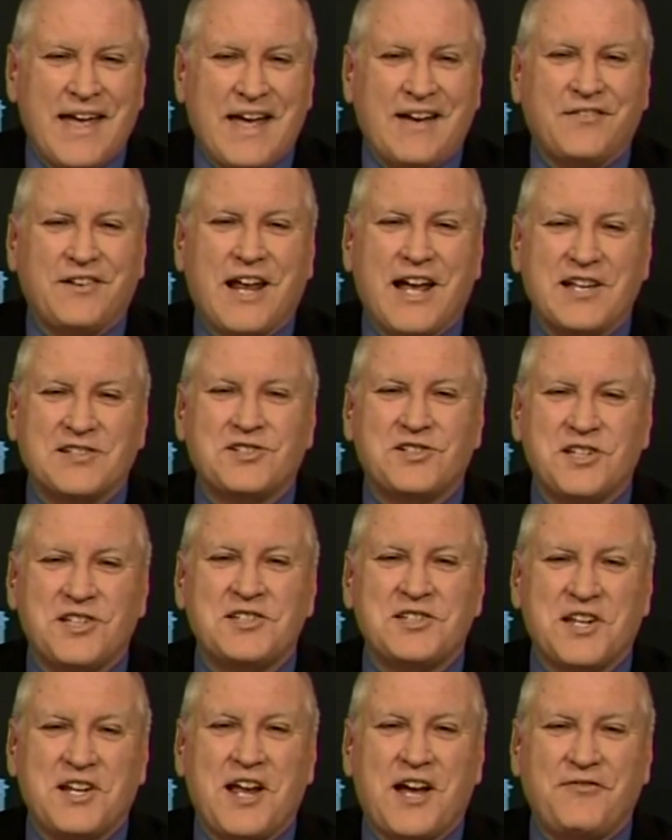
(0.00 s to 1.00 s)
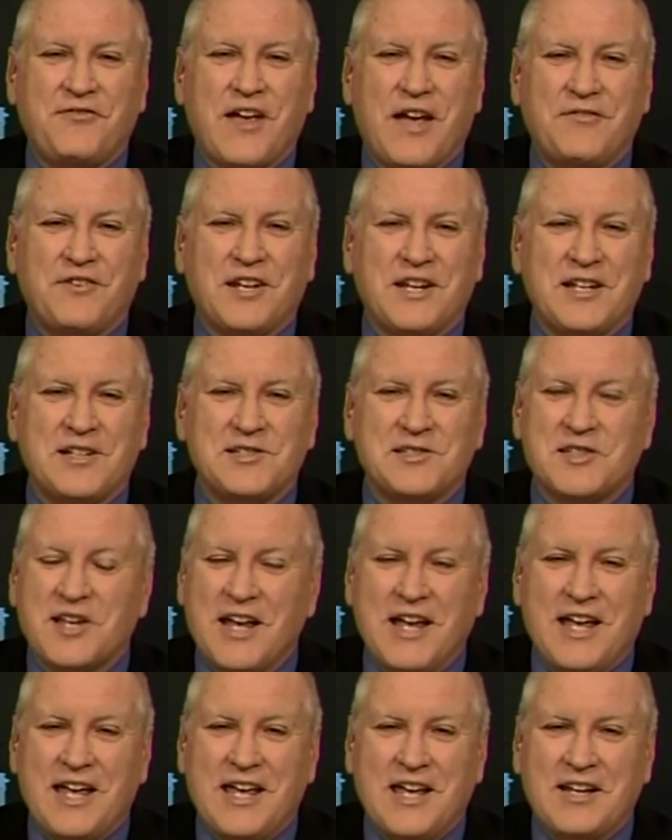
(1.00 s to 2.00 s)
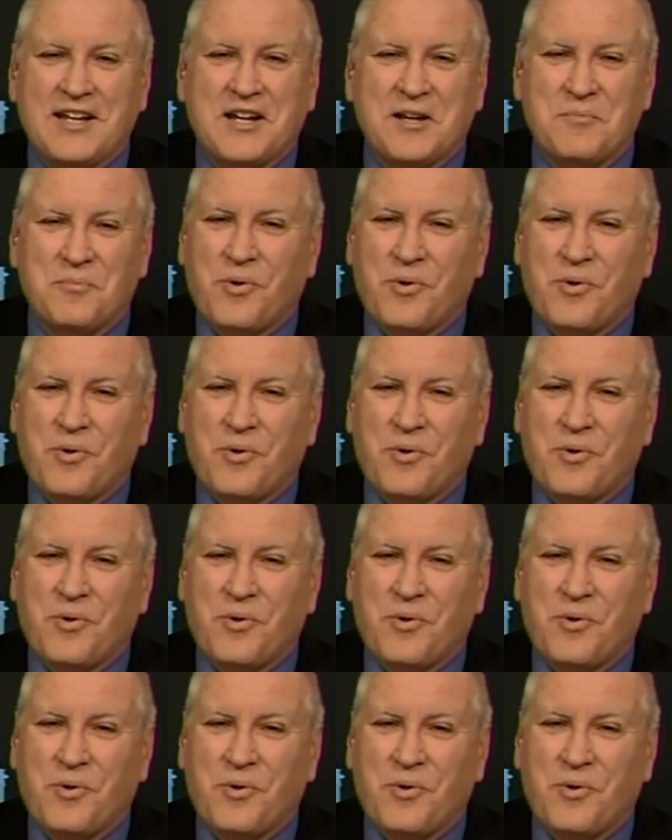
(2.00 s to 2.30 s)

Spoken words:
if it has just enough evidence, it can